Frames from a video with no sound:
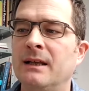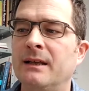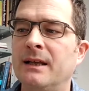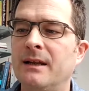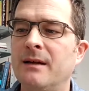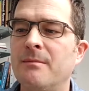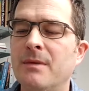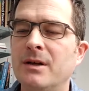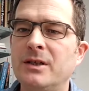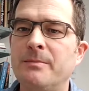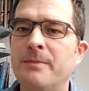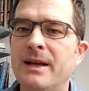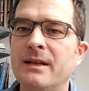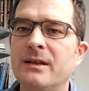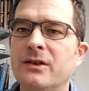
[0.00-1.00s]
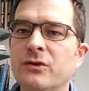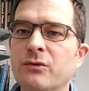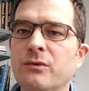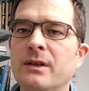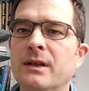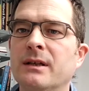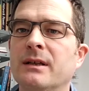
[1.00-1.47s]
are much better
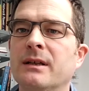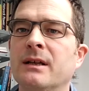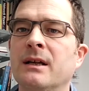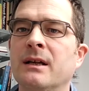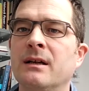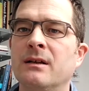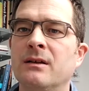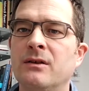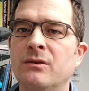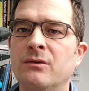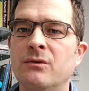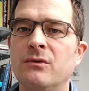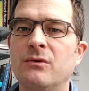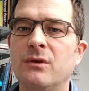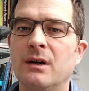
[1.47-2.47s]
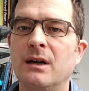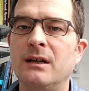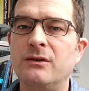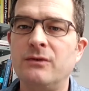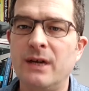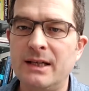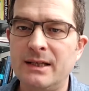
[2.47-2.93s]
suited to
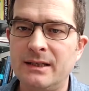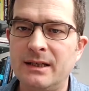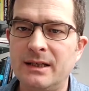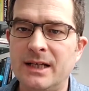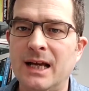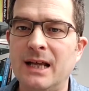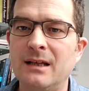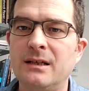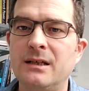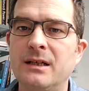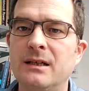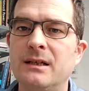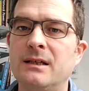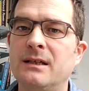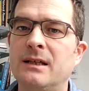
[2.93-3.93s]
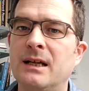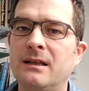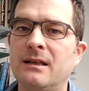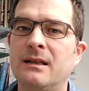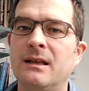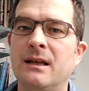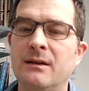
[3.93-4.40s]
address the challenges
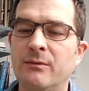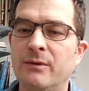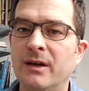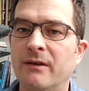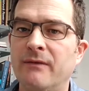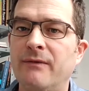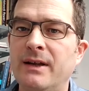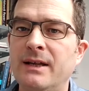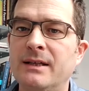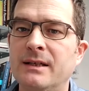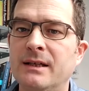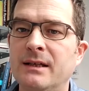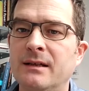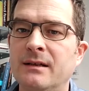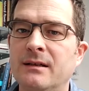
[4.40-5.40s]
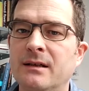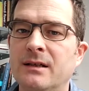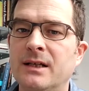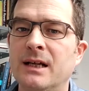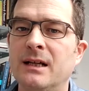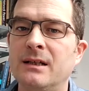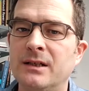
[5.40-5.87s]
that we are facing, the
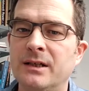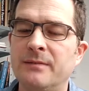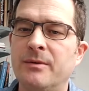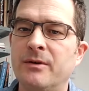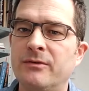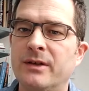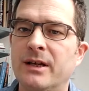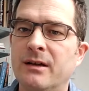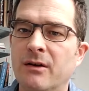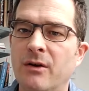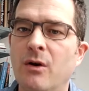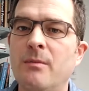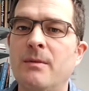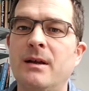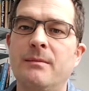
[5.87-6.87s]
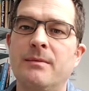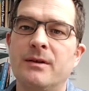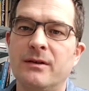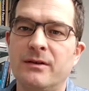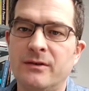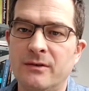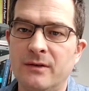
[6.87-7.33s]
challenges both economic
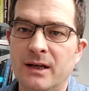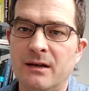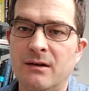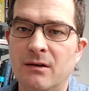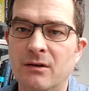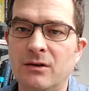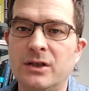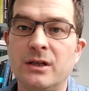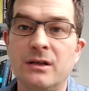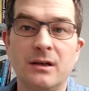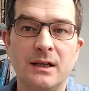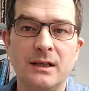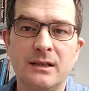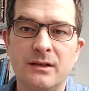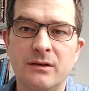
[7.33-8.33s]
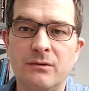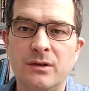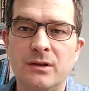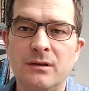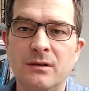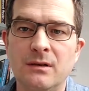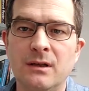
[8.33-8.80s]
but also ecological and
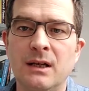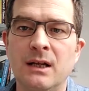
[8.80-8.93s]
social.